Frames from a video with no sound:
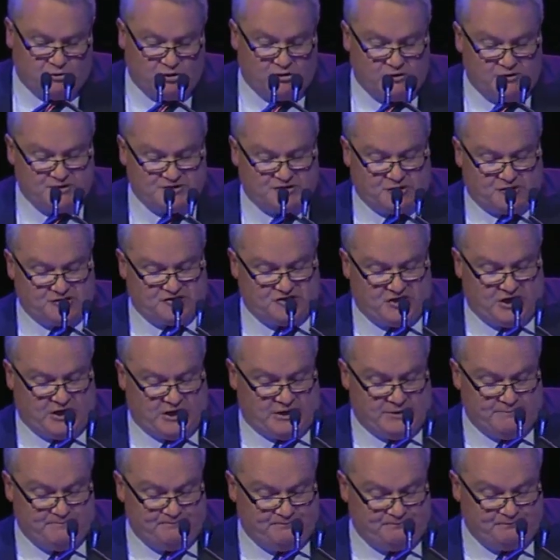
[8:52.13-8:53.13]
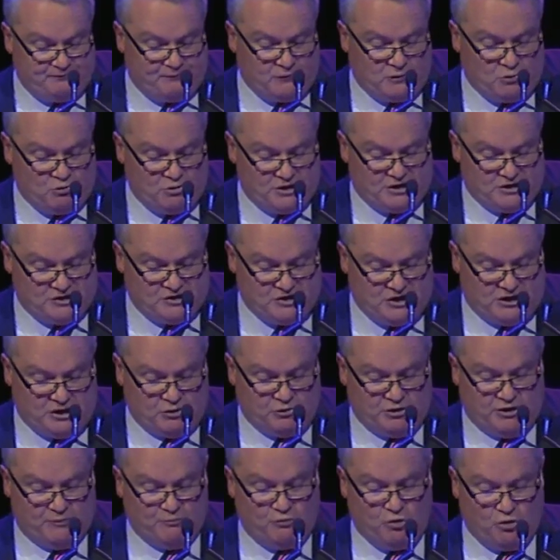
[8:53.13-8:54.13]
and they're doing the very best that
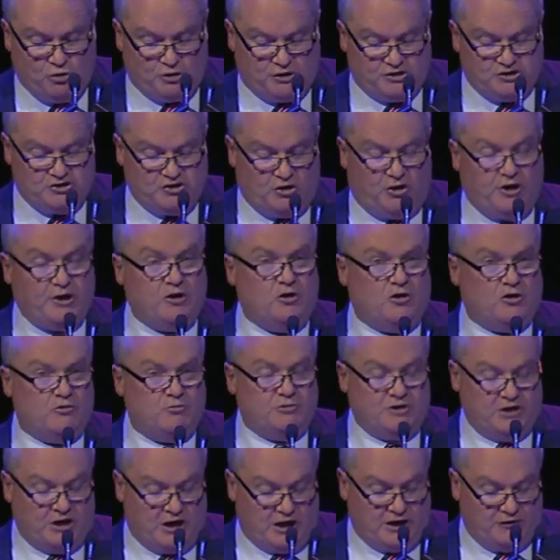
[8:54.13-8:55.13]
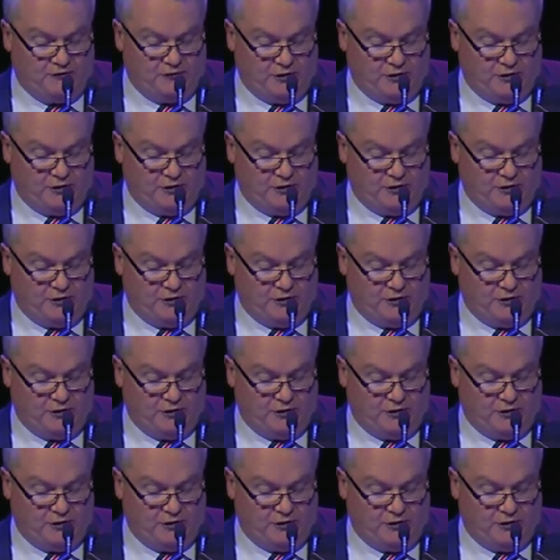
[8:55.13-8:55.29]
they can for your club.